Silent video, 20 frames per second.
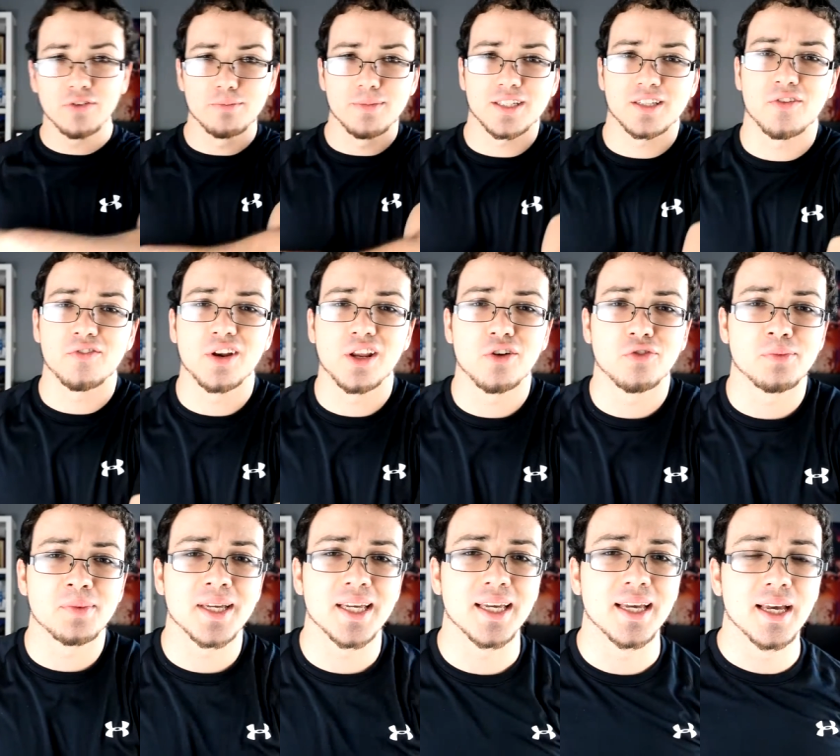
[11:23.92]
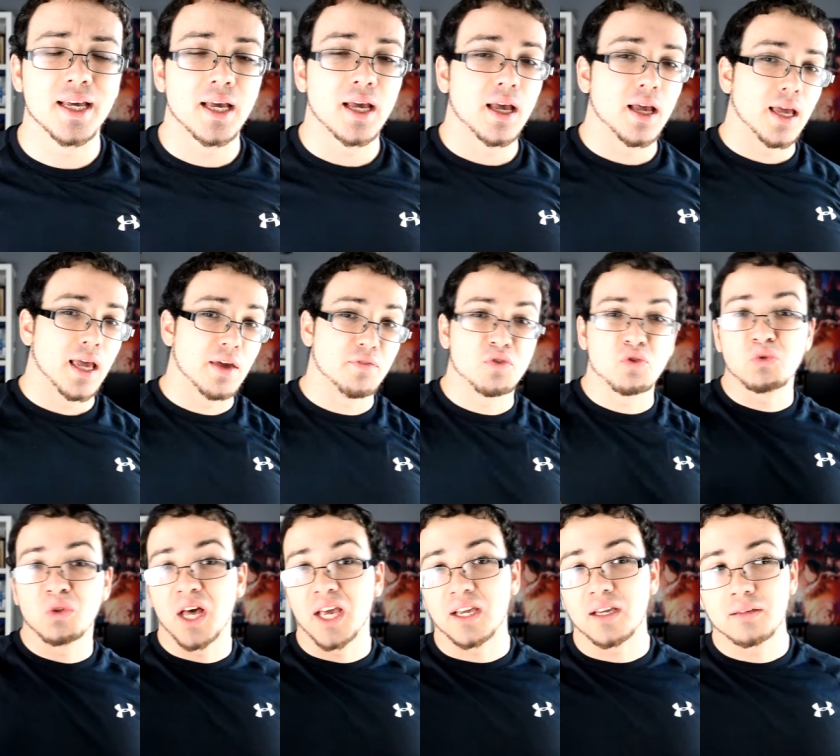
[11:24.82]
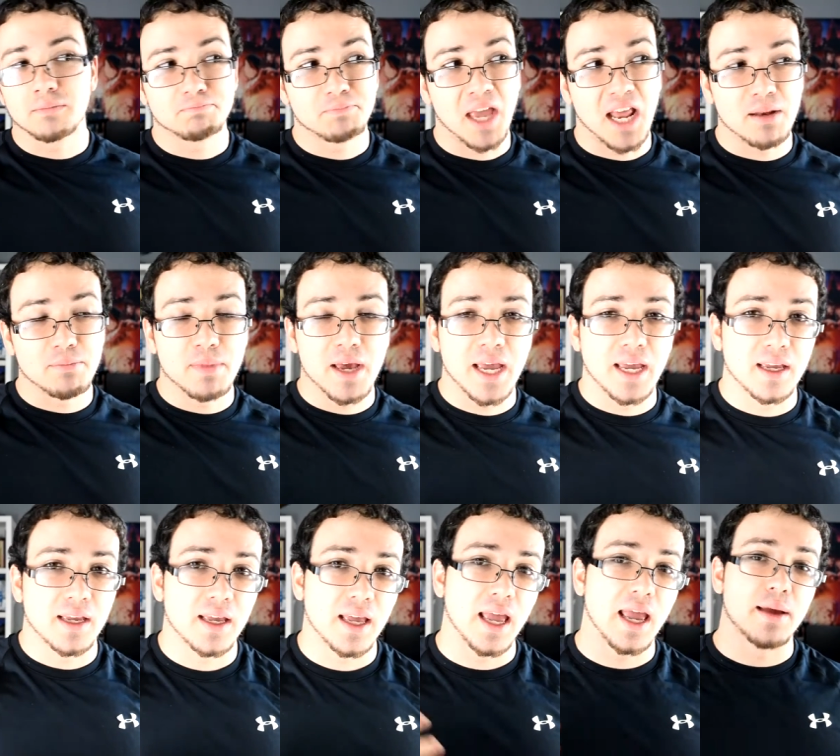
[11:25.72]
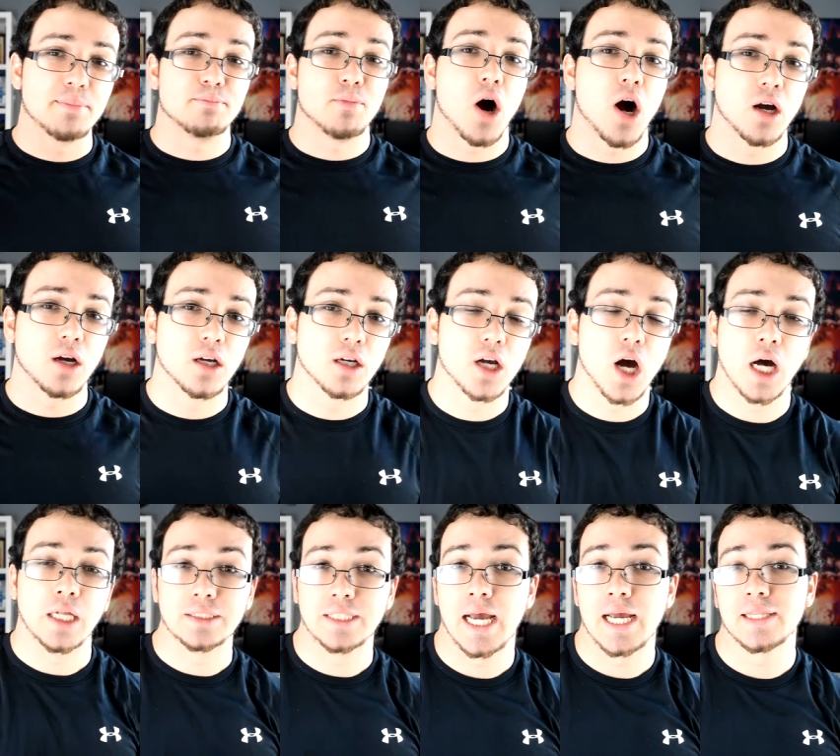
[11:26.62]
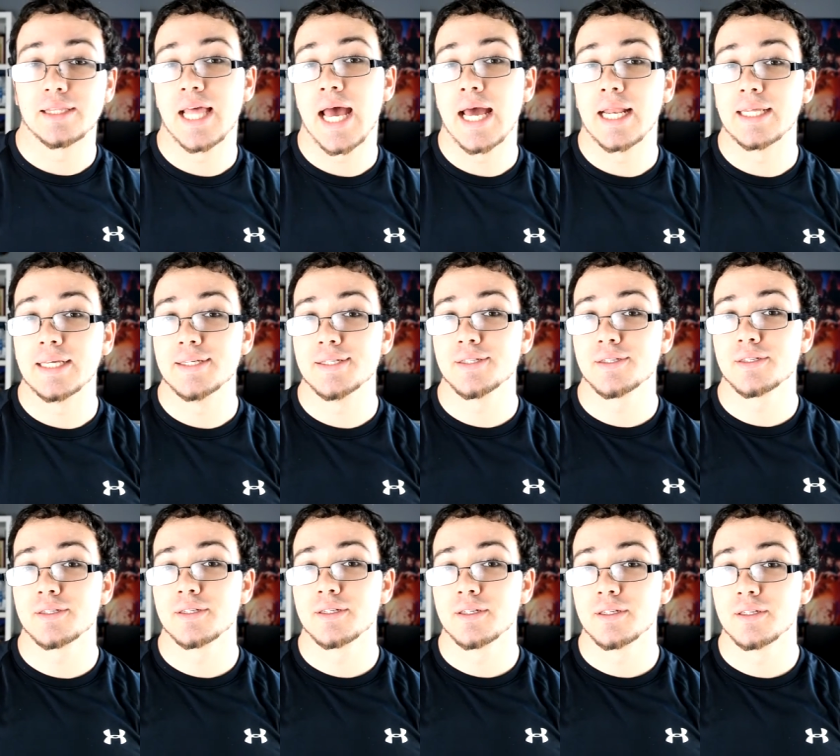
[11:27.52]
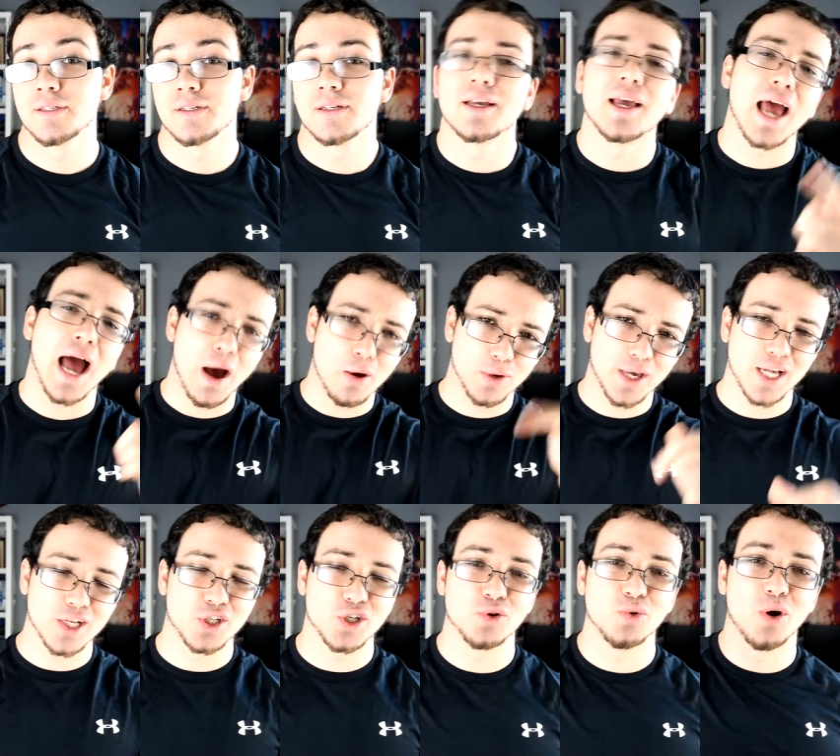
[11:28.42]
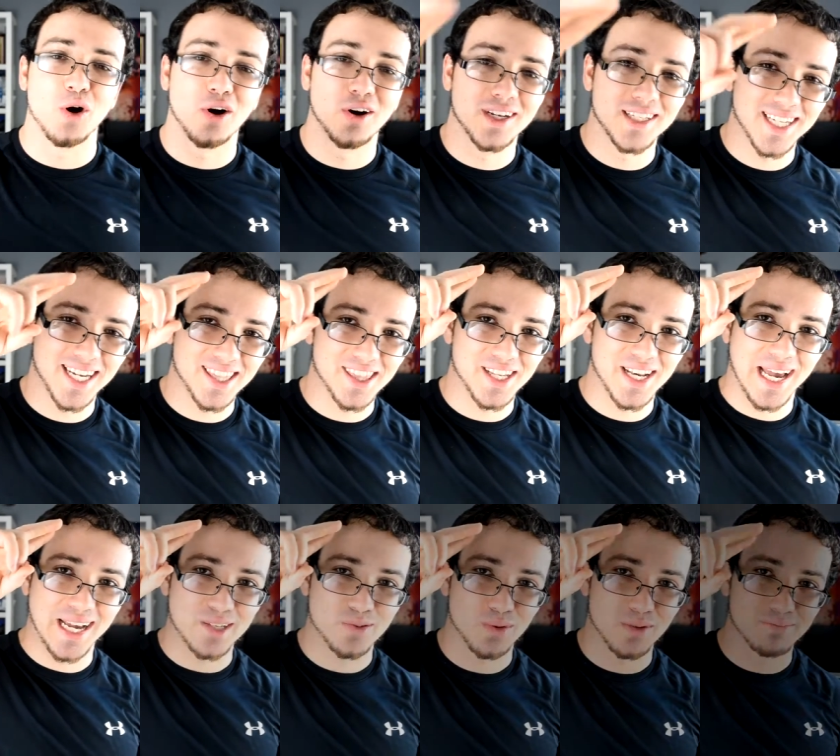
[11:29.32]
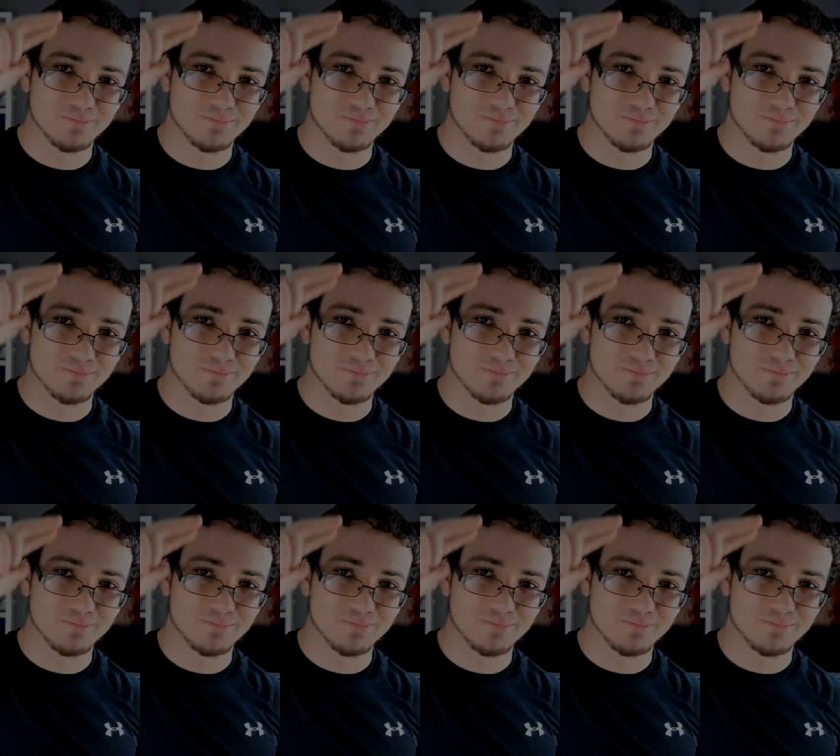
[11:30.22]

miss a video from me if you like anime and manga content, that is. I'll catch you all in the next one.